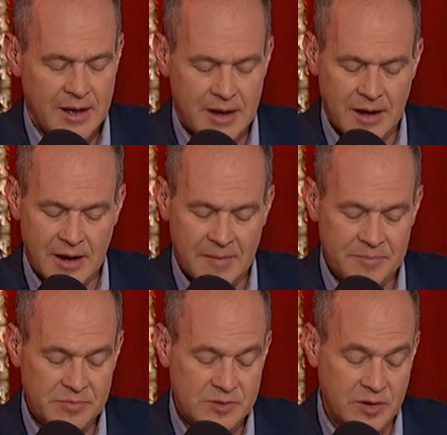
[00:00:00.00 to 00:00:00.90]

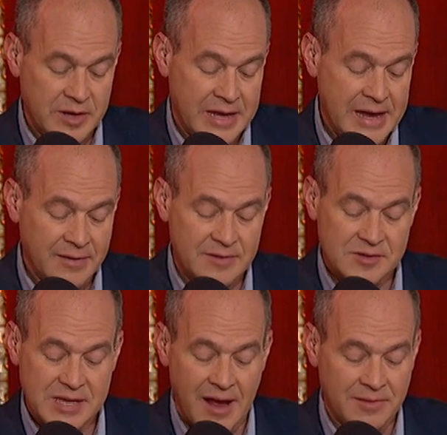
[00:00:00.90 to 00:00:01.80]
Um, so you can't
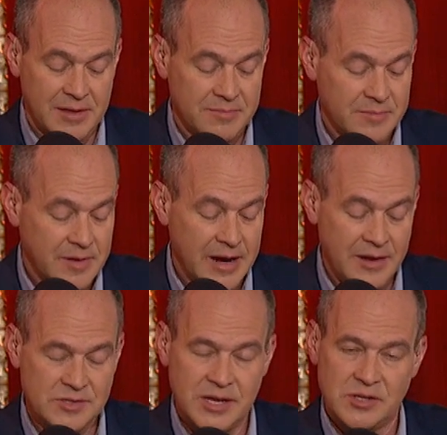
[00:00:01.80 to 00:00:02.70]
discount them. An
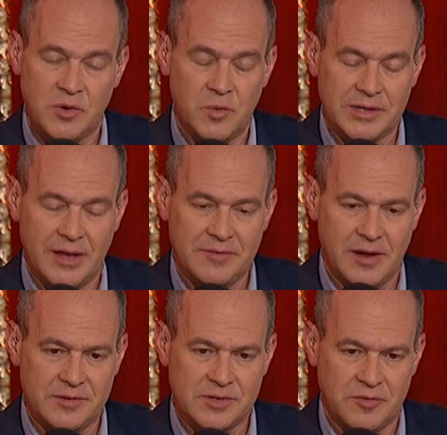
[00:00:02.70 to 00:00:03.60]
eight seed no. doing what they've
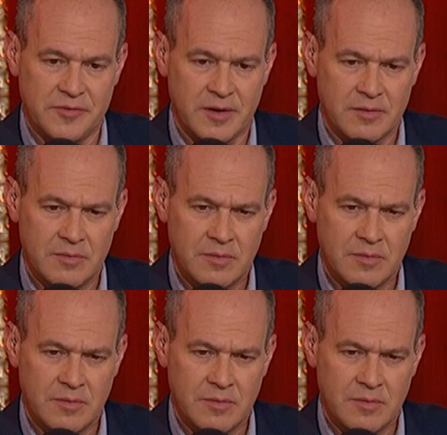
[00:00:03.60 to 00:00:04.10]
done so far.